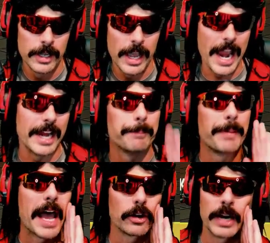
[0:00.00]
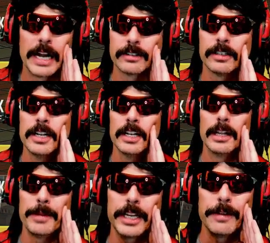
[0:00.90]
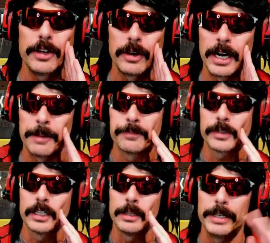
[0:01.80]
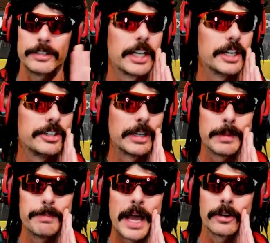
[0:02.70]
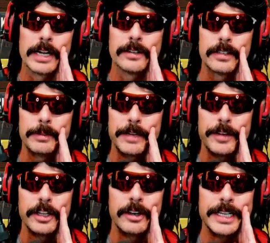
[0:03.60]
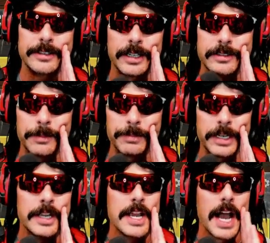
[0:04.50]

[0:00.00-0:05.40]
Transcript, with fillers: Hey, Battlegrounds. Let me give you um. Let me just tell you something, Battlegrounds. Let me give you a little hint on something.